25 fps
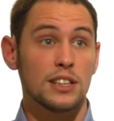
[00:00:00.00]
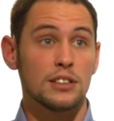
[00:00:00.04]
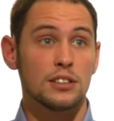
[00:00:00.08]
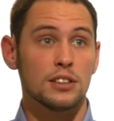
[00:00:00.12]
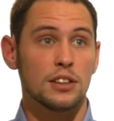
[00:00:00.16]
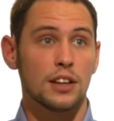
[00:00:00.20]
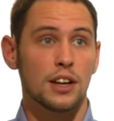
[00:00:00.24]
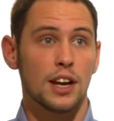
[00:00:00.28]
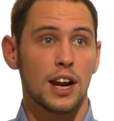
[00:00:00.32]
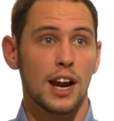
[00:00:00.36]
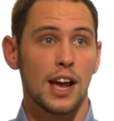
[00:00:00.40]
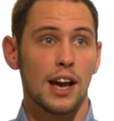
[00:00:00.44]

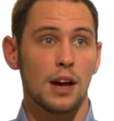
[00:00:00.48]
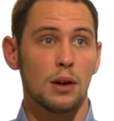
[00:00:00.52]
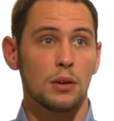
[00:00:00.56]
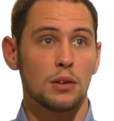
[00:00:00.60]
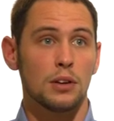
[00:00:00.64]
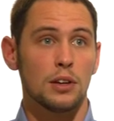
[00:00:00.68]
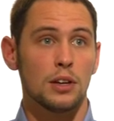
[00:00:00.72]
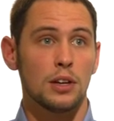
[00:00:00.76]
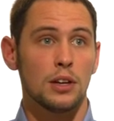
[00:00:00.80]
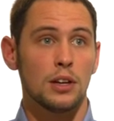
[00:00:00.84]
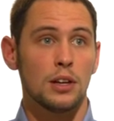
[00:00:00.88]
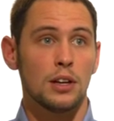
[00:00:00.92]
into the cloud.
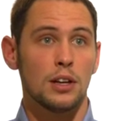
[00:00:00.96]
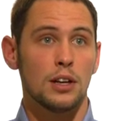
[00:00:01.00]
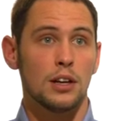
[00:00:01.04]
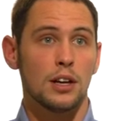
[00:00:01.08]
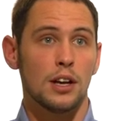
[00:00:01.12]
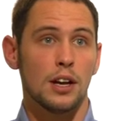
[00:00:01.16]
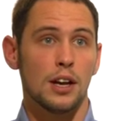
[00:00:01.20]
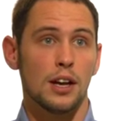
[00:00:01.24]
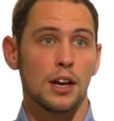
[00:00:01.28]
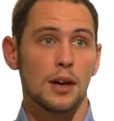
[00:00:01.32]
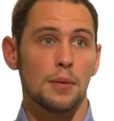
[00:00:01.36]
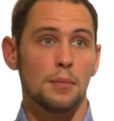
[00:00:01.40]

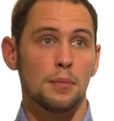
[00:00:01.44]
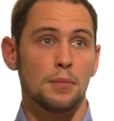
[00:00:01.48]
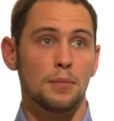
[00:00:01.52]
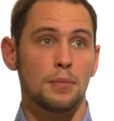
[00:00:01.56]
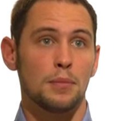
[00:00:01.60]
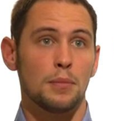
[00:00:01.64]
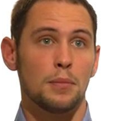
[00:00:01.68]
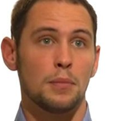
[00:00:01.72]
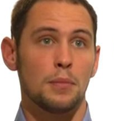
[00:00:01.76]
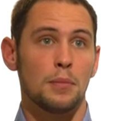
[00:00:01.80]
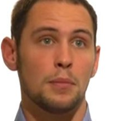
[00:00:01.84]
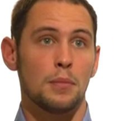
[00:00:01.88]
Um,
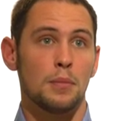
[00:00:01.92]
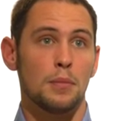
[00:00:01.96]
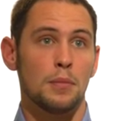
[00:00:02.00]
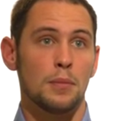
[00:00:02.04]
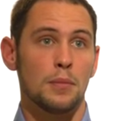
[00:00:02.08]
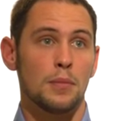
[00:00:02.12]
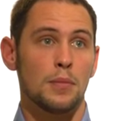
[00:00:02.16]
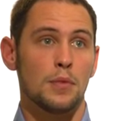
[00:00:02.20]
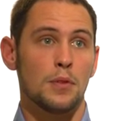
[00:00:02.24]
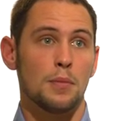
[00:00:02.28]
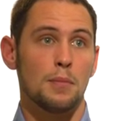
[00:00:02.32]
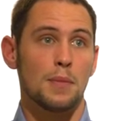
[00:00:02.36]

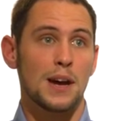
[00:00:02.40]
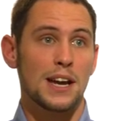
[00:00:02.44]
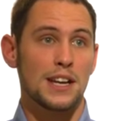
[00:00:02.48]
The